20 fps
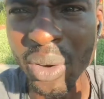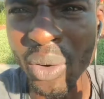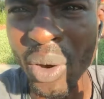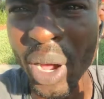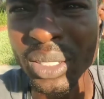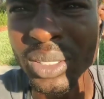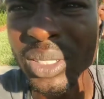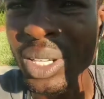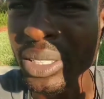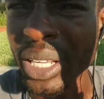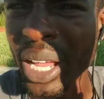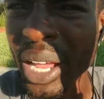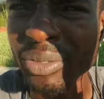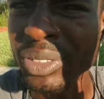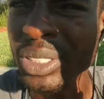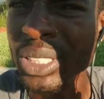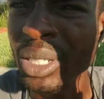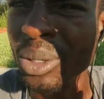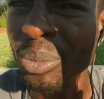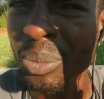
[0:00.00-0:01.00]
to go out and talk to
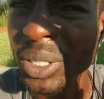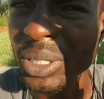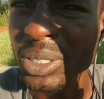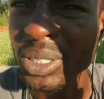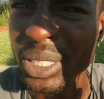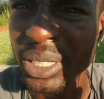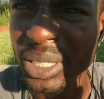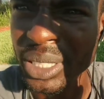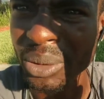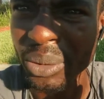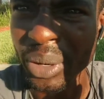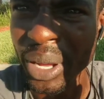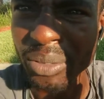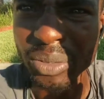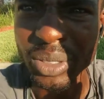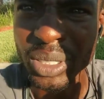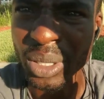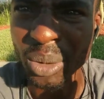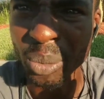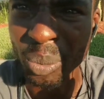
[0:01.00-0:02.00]
every single person and deal with
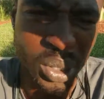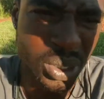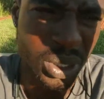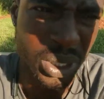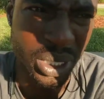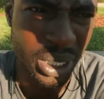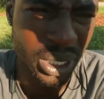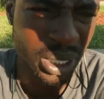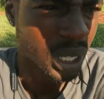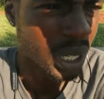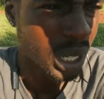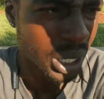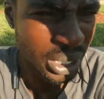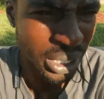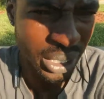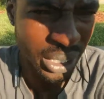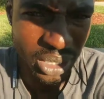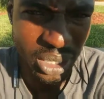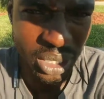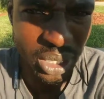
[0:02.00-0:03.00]
every single person
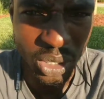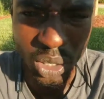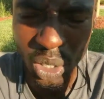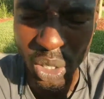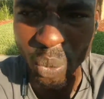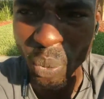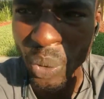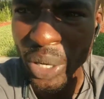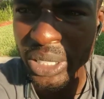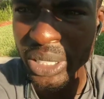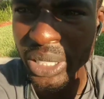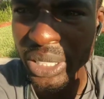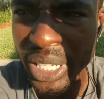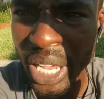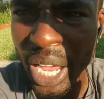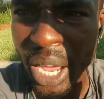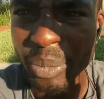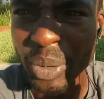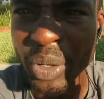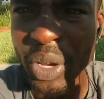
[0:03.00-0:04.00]
and waste your
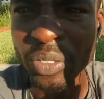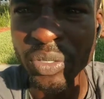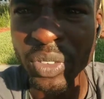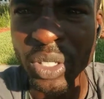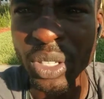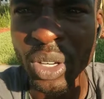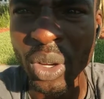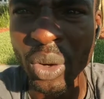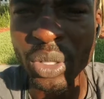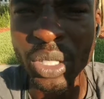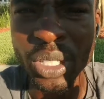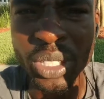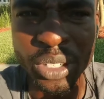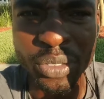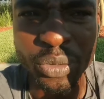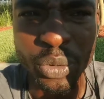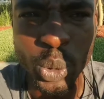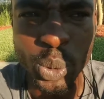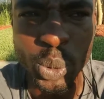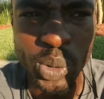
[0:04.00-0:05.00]
time. You have to know the
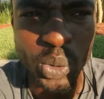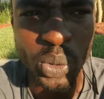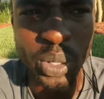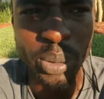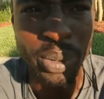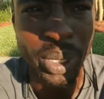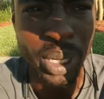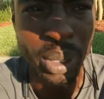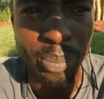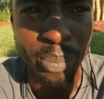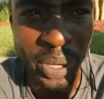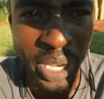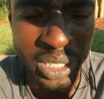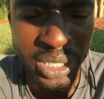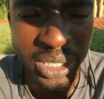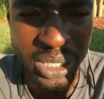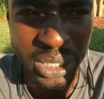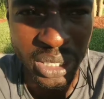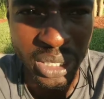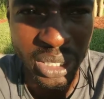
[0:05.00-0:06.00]
difference between being
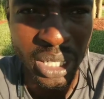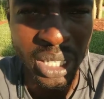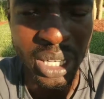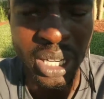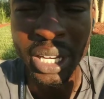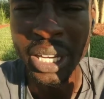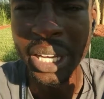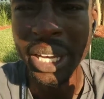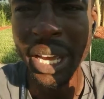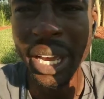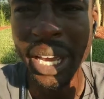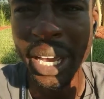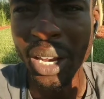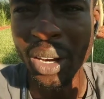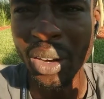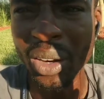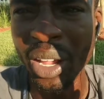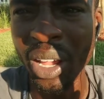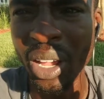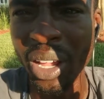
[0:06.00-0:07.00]
patient
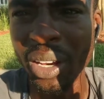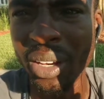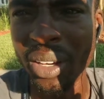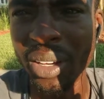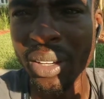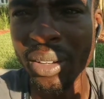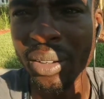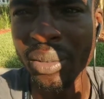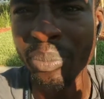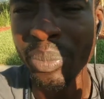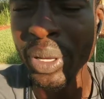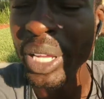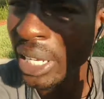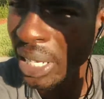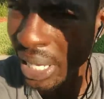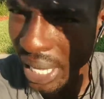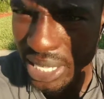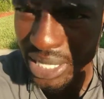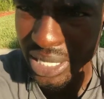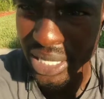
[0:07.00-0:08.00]
and
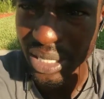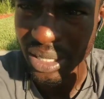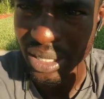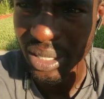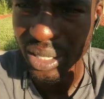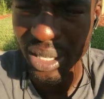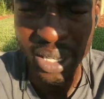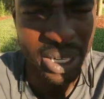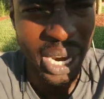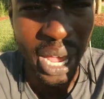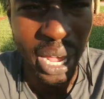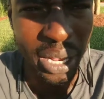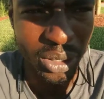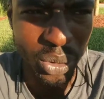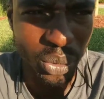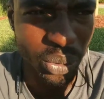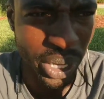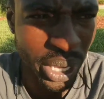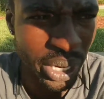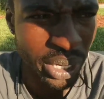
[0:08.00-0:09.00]
being lazy and not
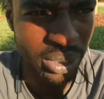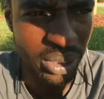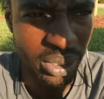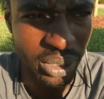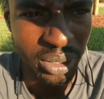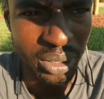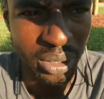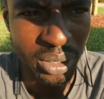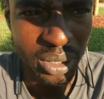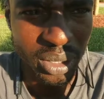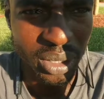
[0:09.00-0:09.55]
doing anything,